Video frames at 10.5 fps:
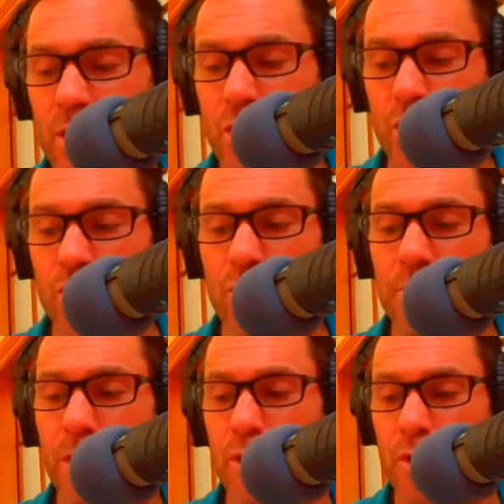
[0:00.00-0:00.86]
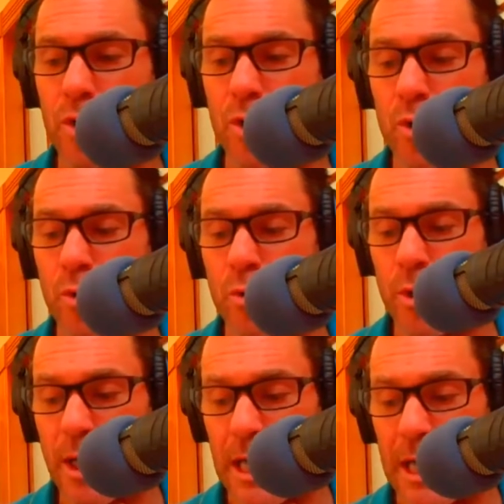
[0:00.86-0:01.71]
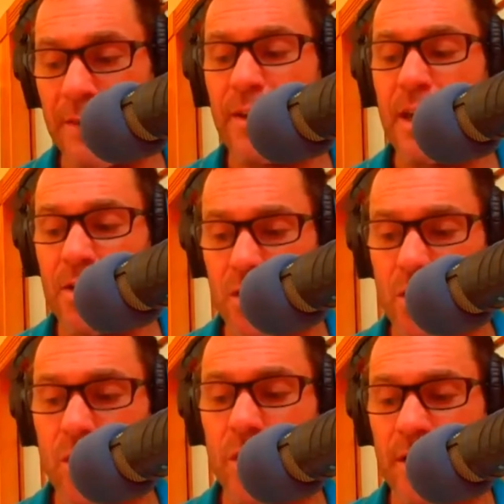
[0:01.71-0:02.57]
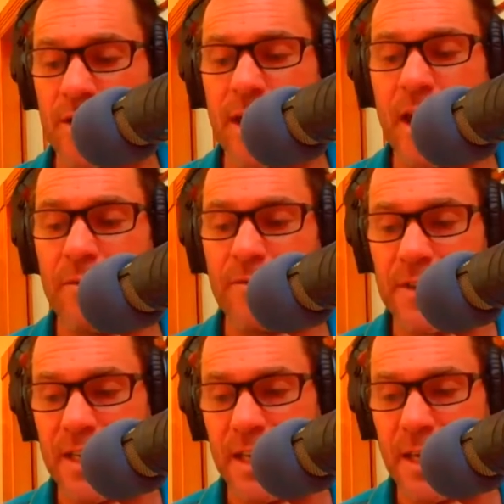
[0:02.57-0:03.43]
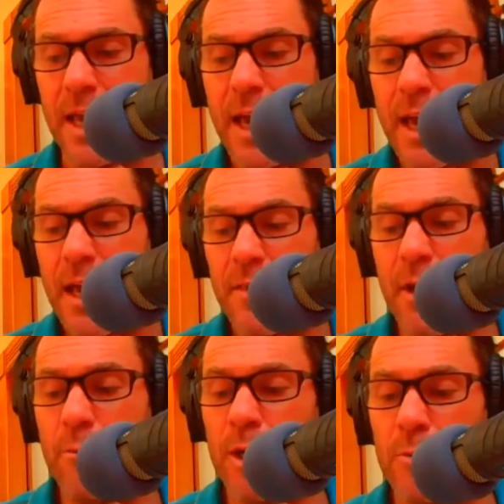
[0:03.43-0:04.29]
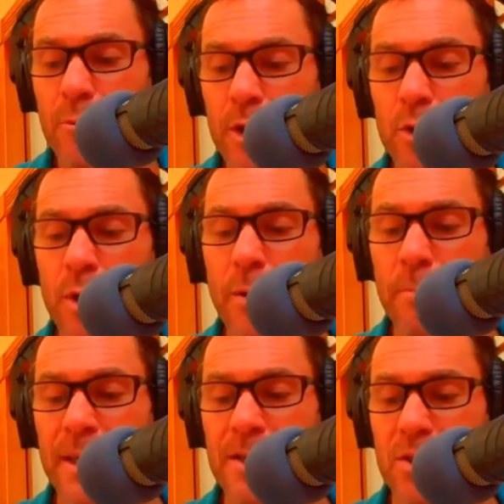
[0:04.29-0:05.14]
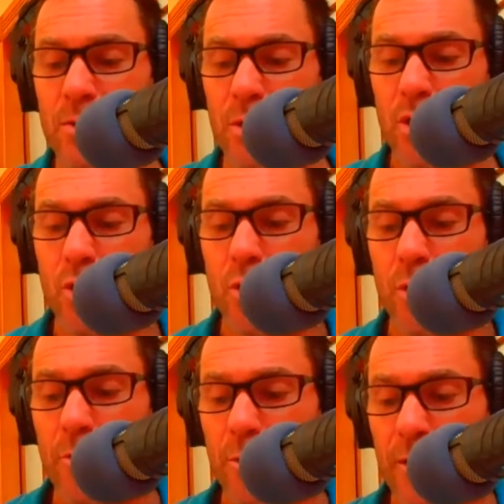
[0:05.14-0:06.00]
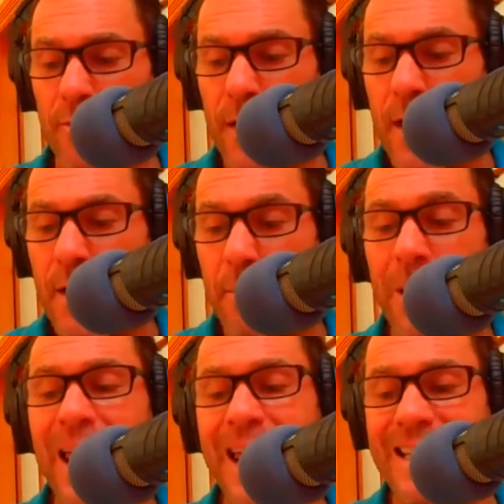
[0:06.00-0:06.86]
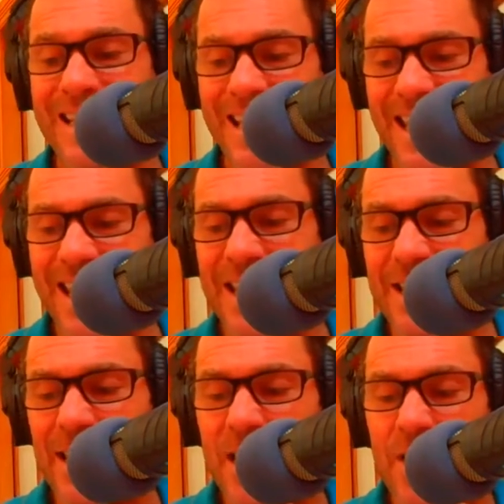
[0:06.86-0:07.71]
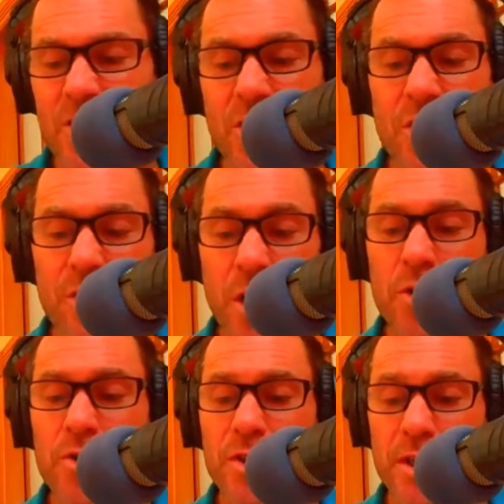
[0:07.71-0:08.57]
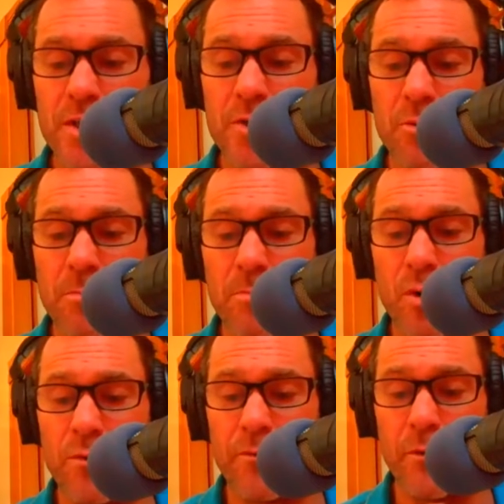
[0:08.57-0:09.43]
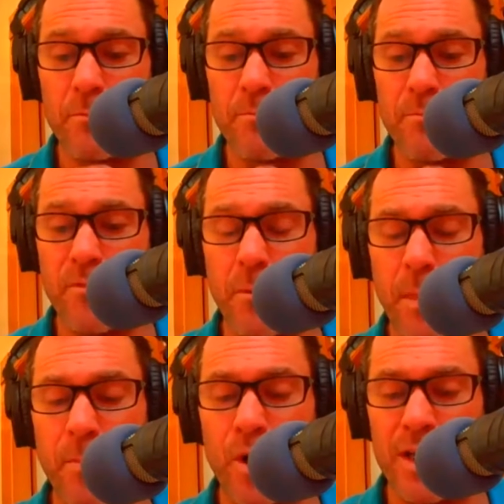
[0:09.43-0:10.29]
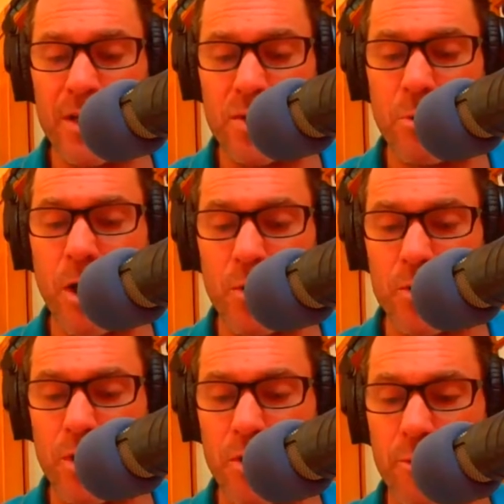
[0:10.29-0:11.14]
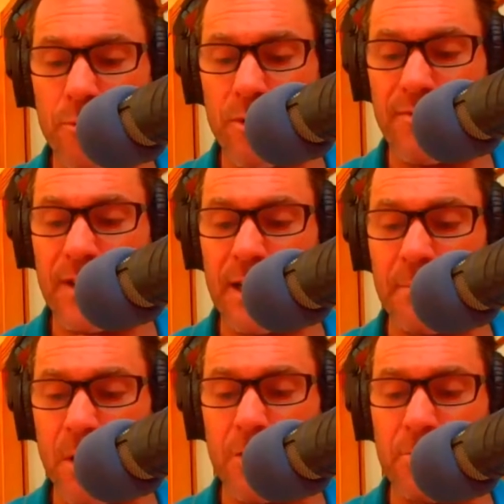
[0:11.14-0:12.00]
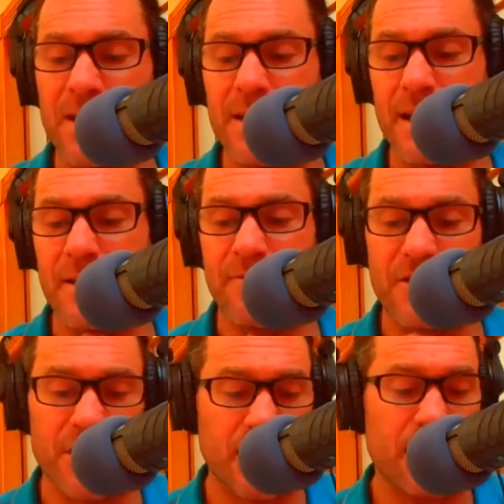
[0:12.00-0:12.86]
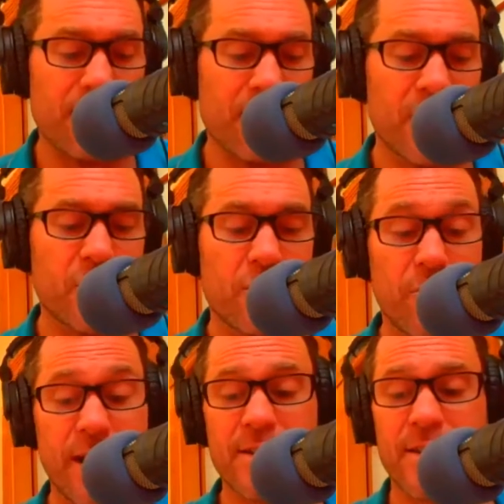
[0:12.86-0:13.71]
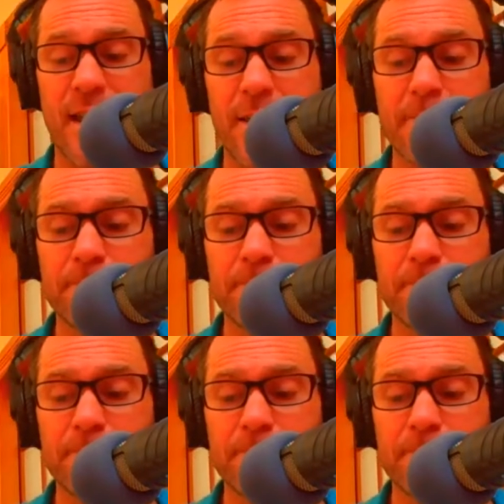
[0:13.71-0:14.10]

contribute to leaving us still in a state of fatigue, that we do our best to ensure that we've planned ahead so that those things are removed from the body as well, so that we're feeling both mentally and physically fresh on race day.